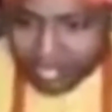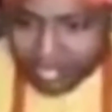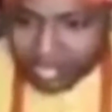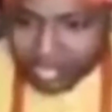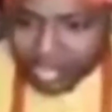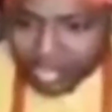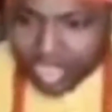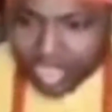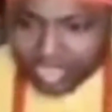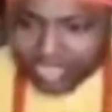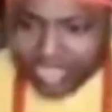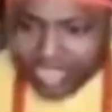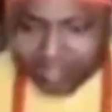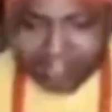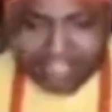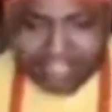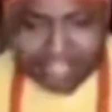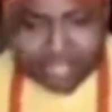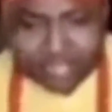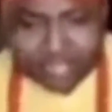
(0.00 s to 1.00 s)
so that
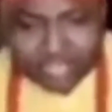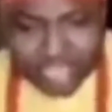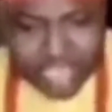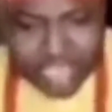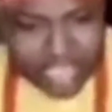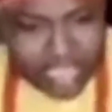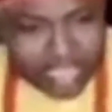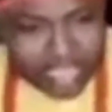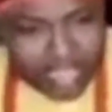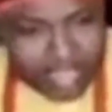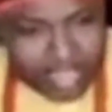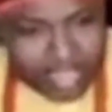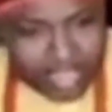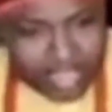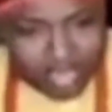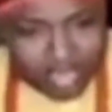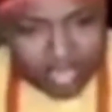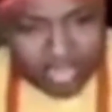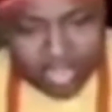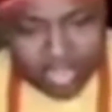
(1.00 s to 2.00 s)
after today,
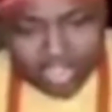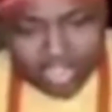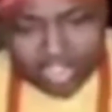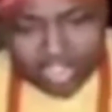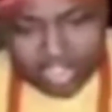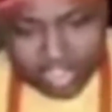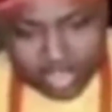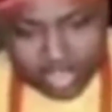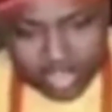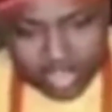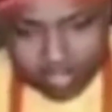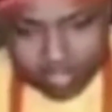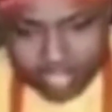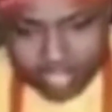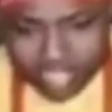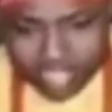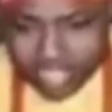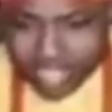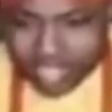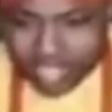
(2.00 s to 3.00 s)
you will not disturb me
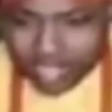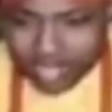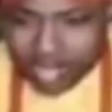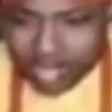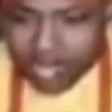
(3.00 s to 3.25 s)
again.